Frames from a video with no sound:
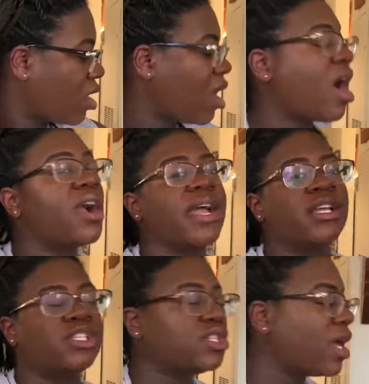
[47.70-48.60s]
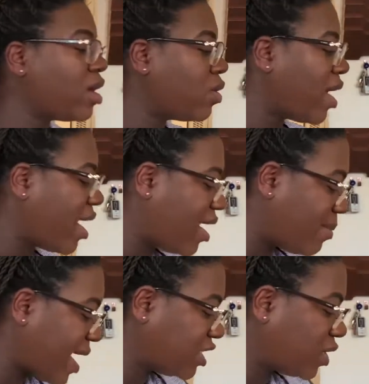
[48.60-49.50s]
All right, so
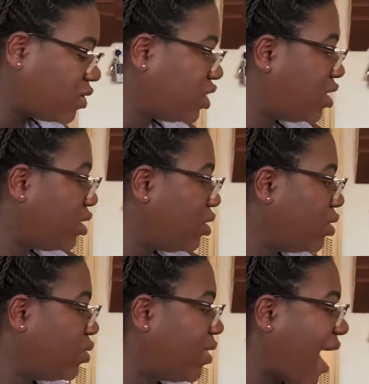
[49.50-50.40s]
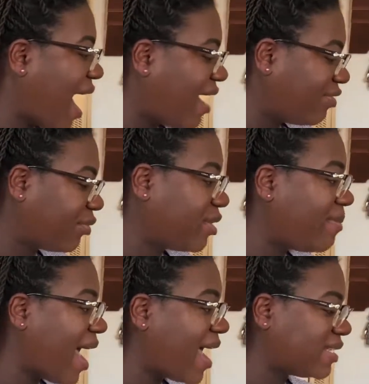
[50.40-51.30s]
I showed you that I have 3
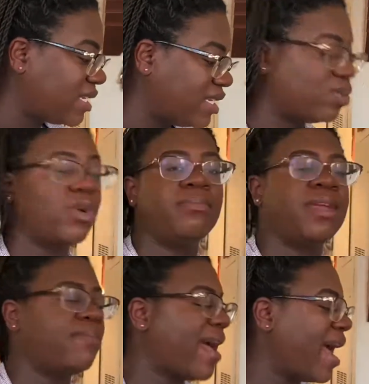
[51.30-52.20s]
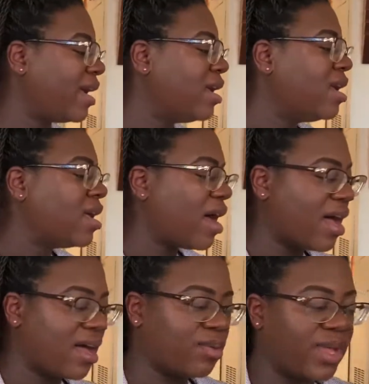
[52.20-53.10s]
bags in this one big bag.
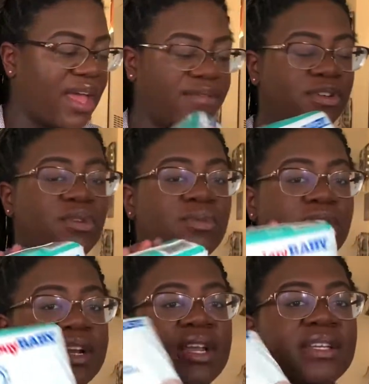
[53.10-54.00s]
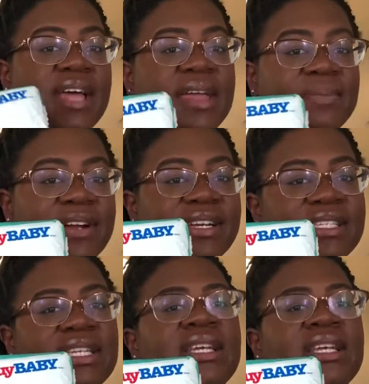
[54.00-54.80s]
We have newborn diapers.